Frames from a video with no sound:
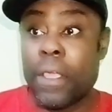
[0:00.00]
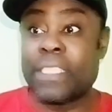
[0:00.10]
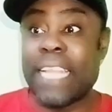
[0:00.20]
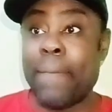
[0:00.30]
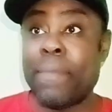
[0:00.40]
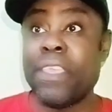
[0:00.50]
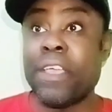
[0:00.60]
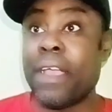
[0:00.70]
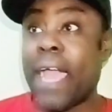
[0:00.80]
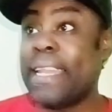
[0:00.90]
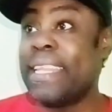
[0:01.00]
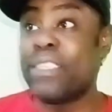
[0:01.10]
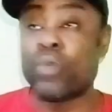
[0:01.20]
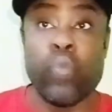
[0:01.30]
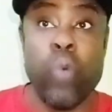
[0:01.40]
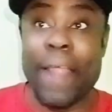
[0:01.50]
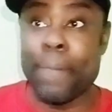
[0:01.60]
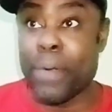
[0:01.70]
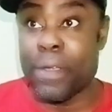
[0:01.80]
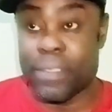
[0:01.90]
It's like me hear at least
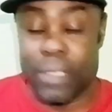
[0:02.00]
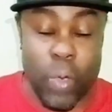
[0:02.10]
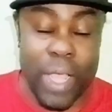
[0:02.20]
one person.